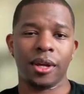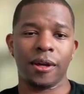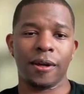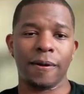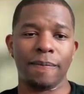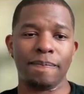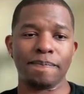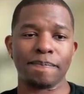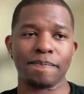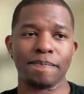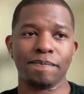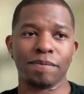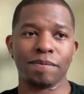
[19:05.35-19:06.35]
Um,
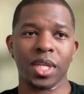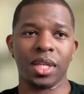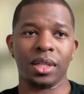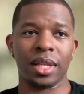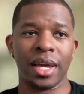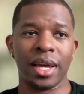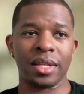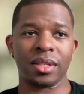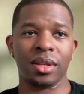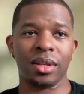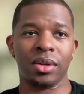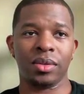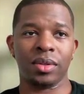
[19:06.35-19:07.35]
and
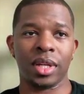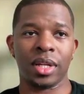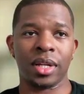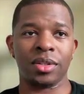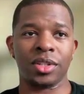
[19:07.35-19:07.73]
last note that